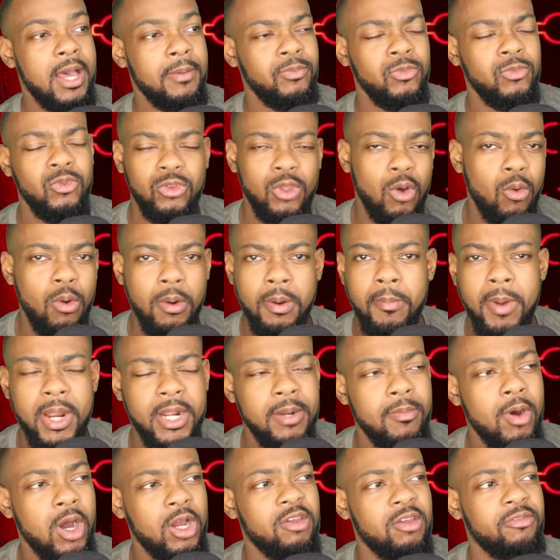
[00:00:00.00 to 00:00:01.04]
Don't
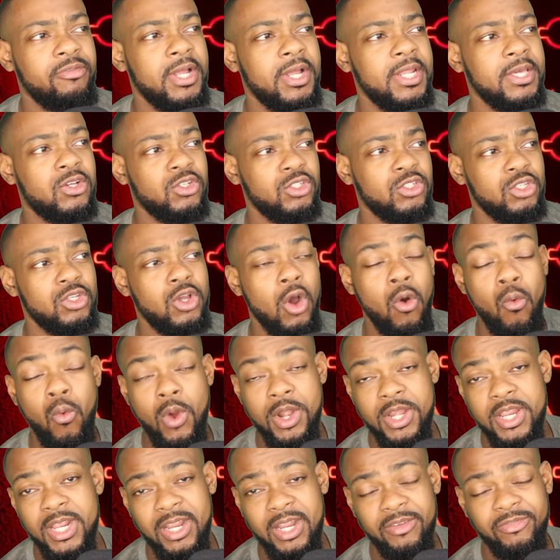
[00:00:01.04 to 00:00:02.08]
worry about the market value, because he's
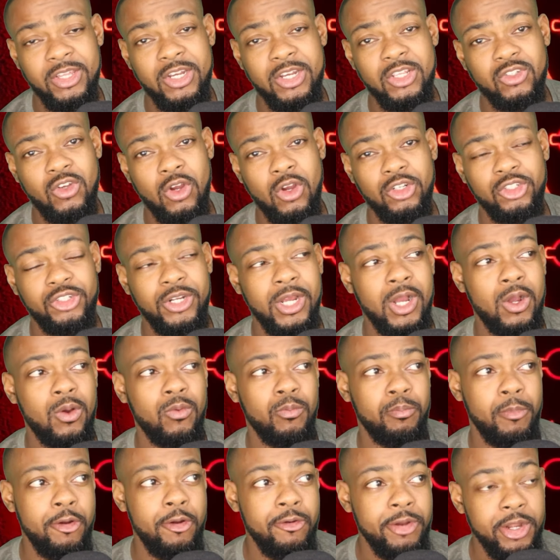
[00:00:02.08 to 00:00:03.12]
got 1 year left on his
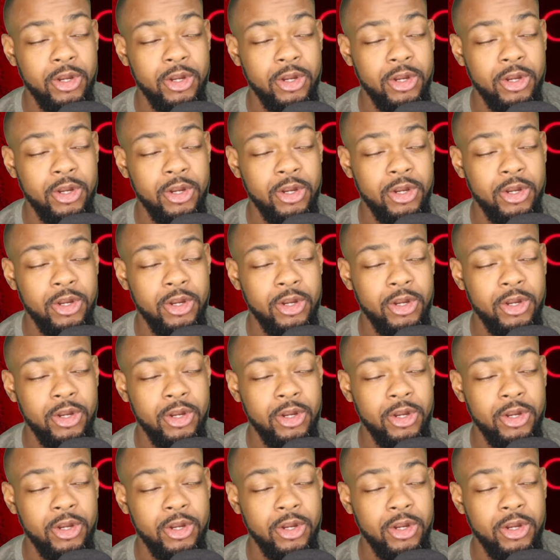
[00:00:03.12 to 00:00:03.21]
contract.